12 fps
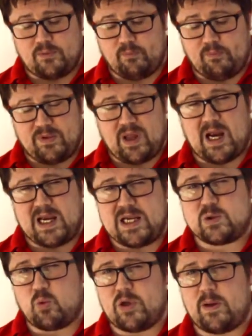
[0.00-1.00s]
And that
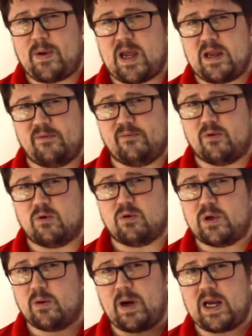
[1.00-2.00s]
is what you're paying for.
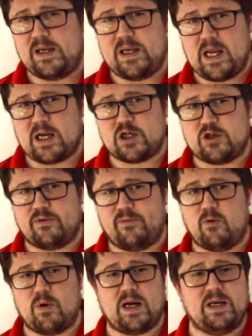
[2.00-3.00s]
You're paying the extra
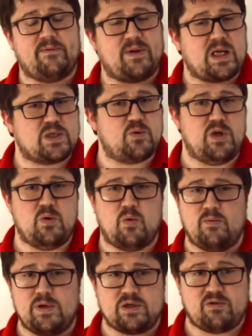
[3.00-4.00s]
for that, and if that's what you
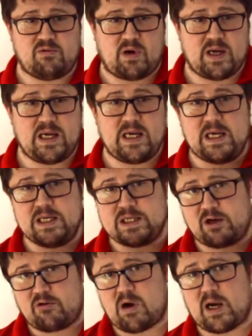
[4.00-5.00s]
want, it's great. It is
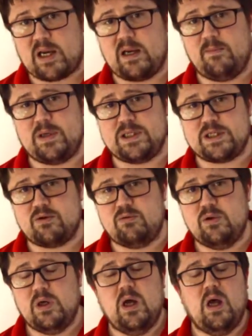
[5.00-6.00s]
a cracking pistol.
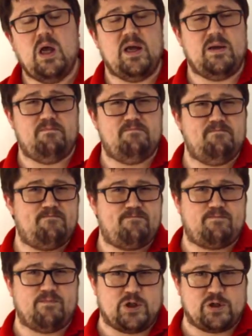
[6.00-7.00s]

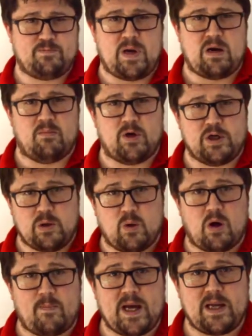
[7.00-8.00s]
Just bear in mind you
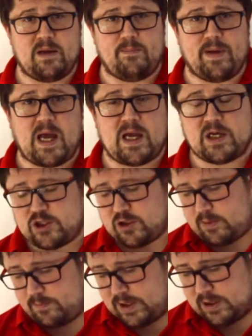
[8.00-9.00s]
are paying a bit
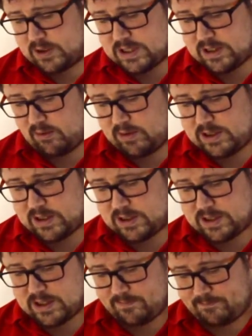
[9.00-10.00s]
extra because it's
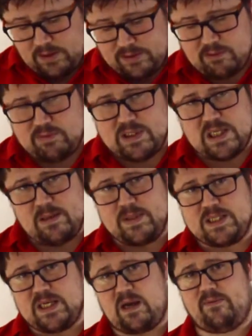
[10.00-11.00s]
licensed. There is
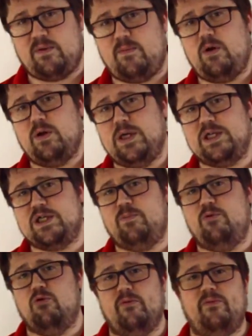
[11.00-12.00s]
limited aftermarket
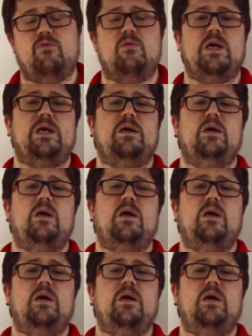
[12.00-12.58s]
support for it.